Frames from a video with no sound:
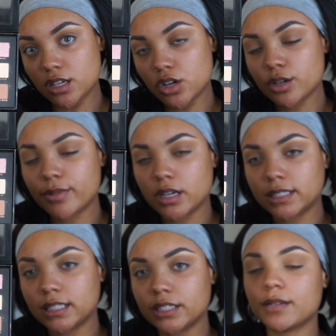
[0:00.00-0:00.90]
a dark brown
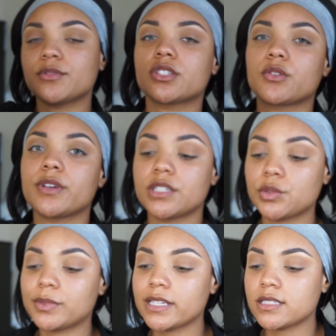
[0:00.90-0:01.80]
color, and I'm just going
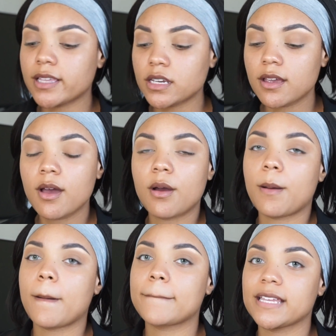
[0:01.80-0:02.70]
to place that
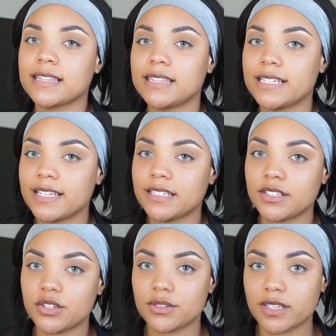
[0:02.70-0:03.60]
on my lid
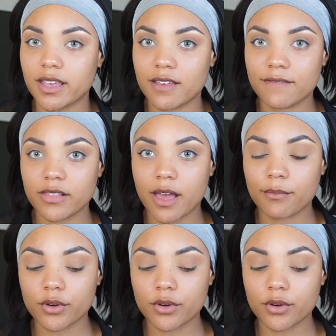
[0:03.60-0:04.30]
using a flat